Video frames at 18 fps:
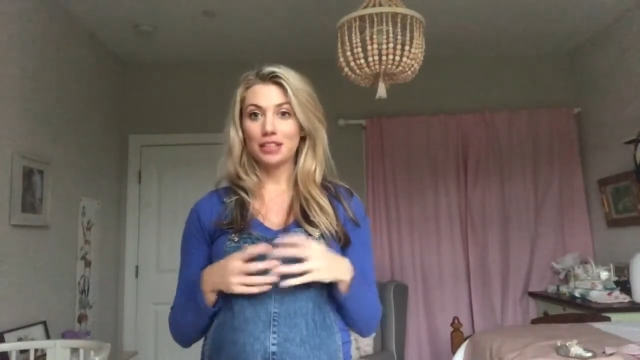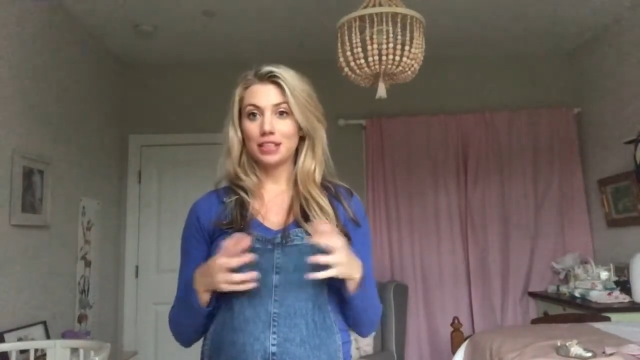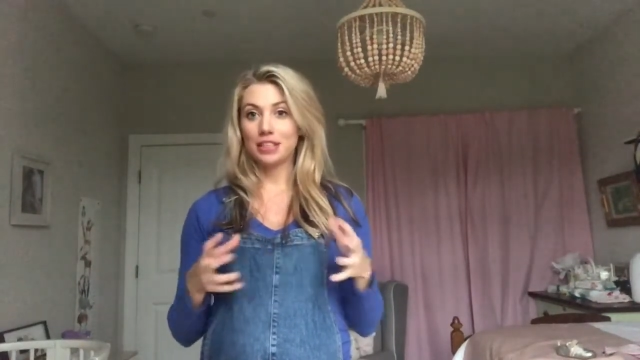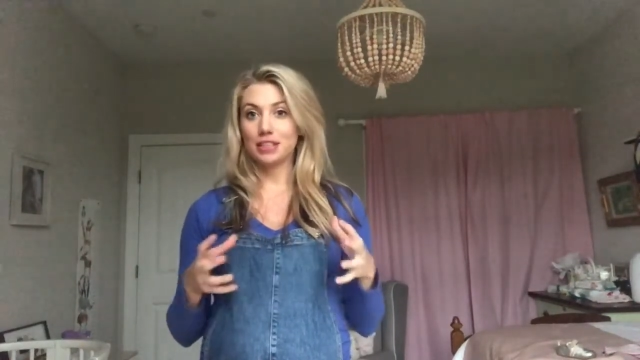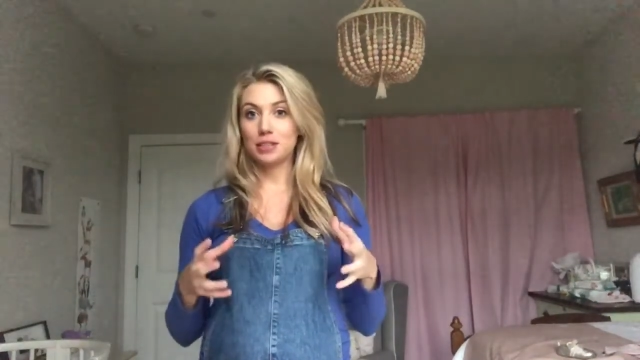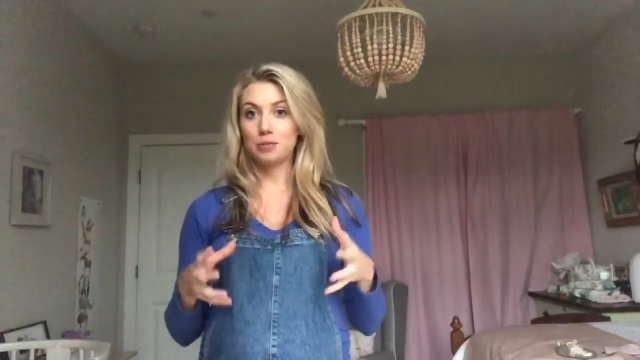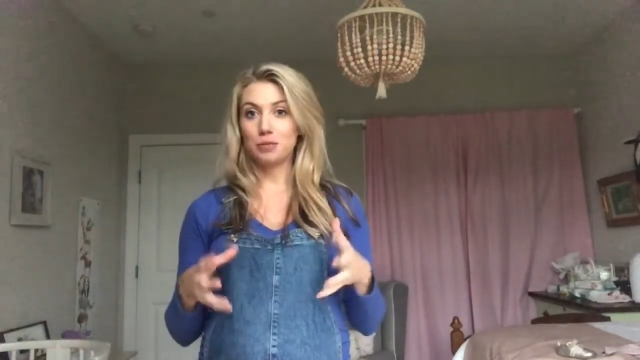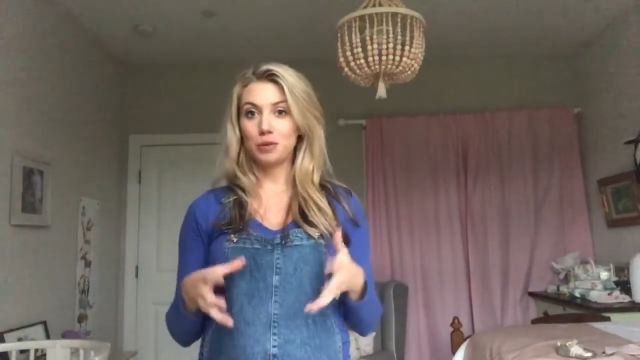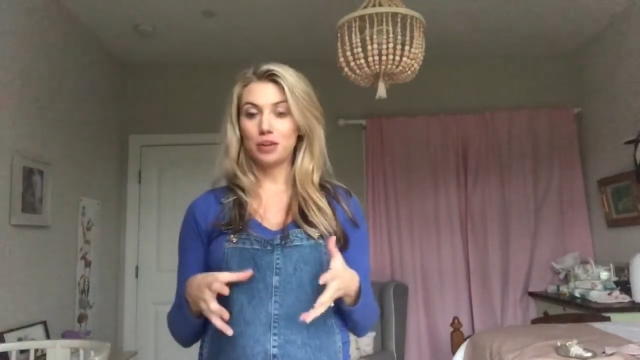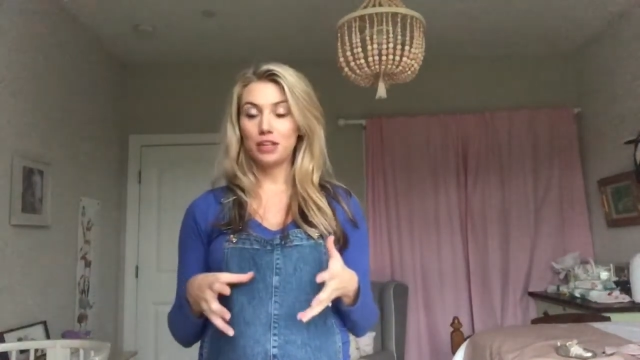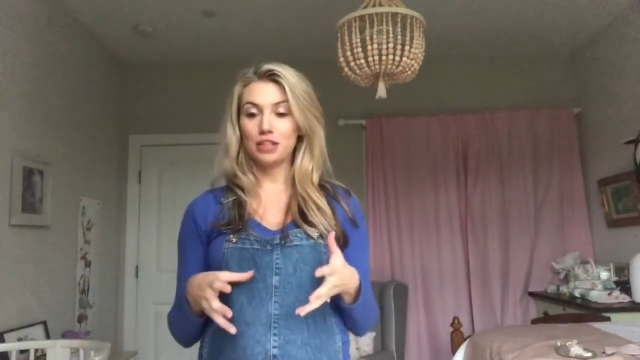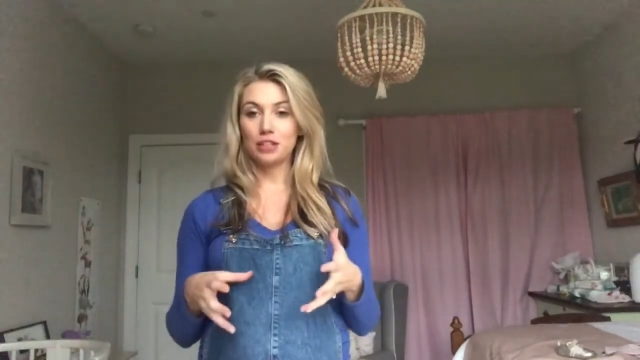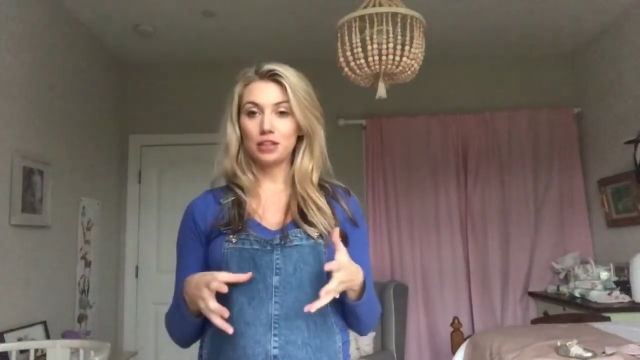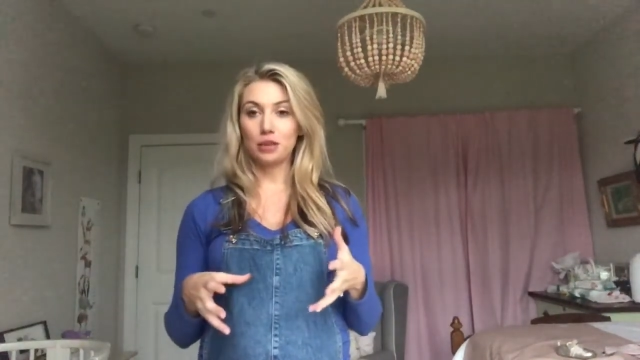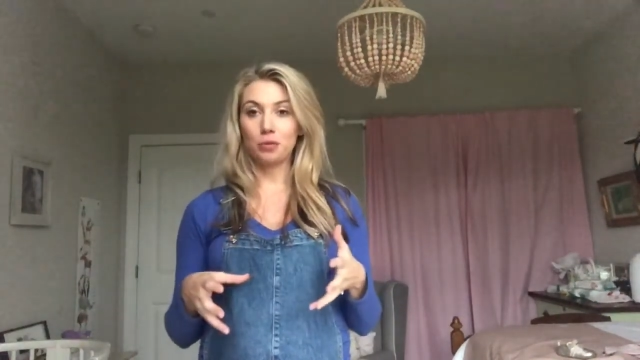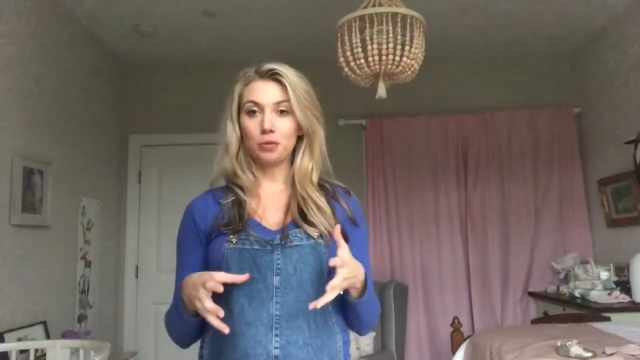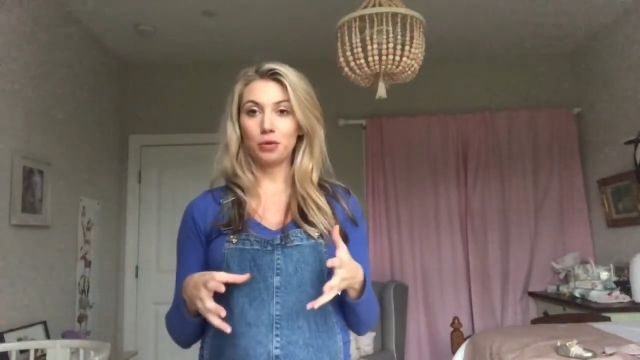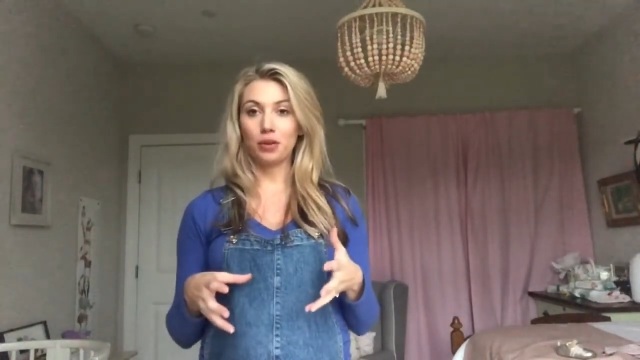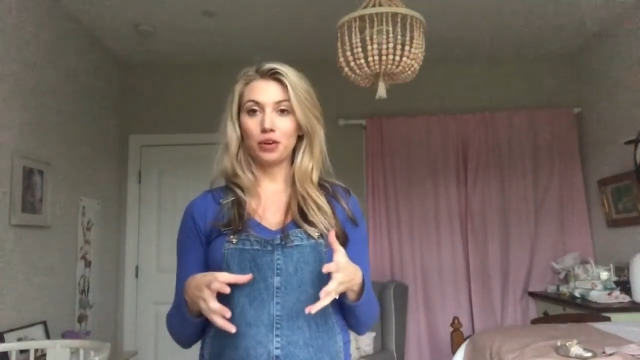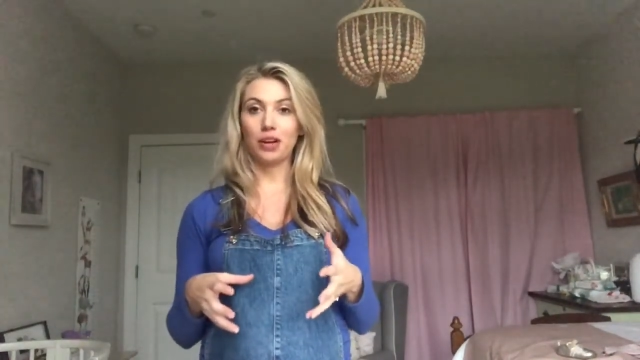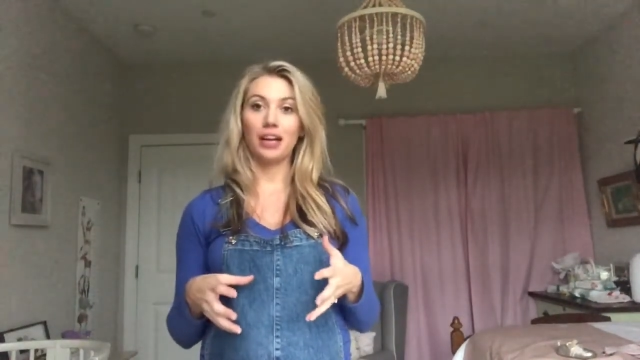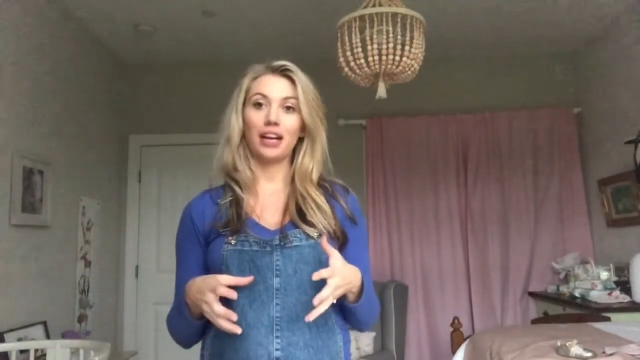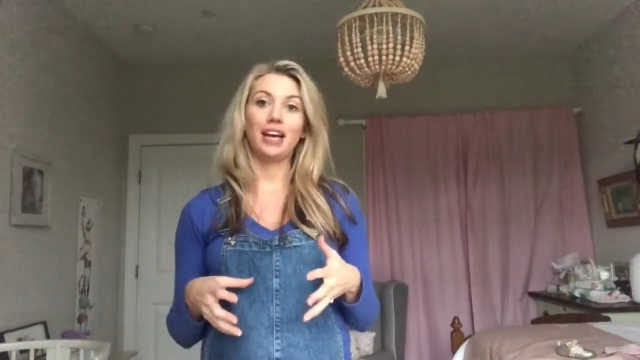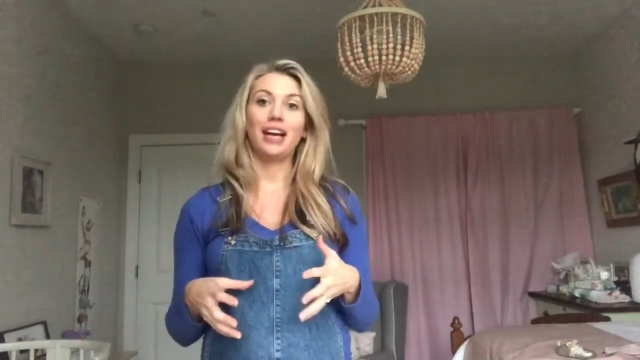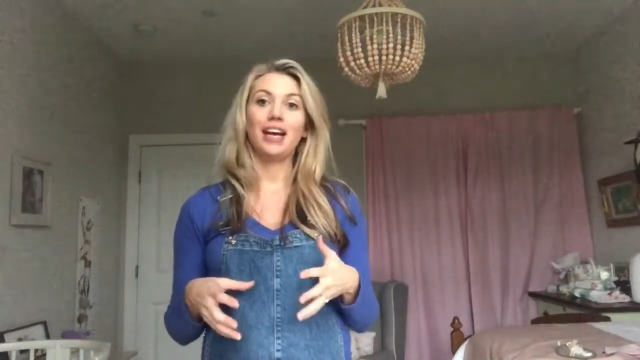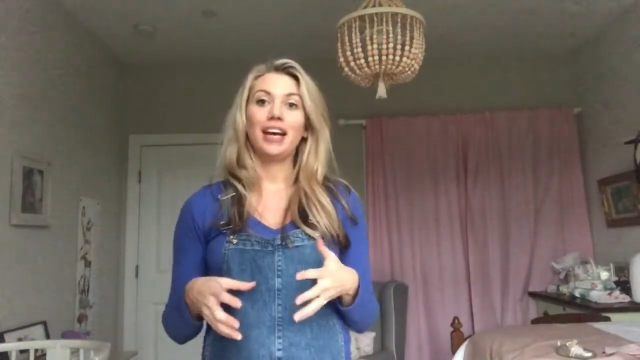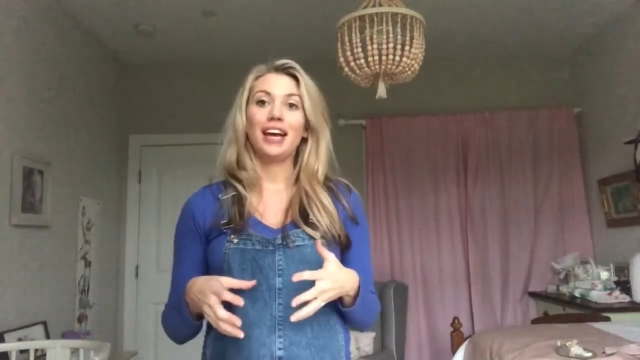like smoothies in the morning